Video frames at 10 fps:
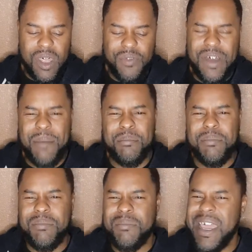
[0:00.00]
If
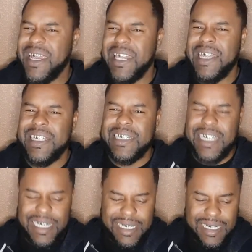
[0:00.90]
I'm making any
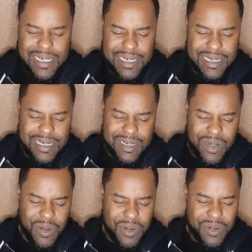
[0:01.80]
sense, you
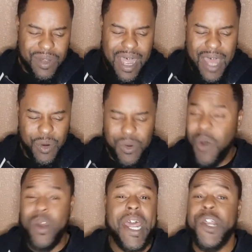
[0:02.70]
know, I don't
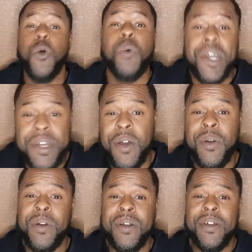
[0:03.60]
know and I don't want to
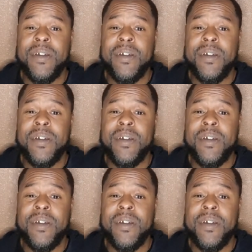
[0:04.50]
know,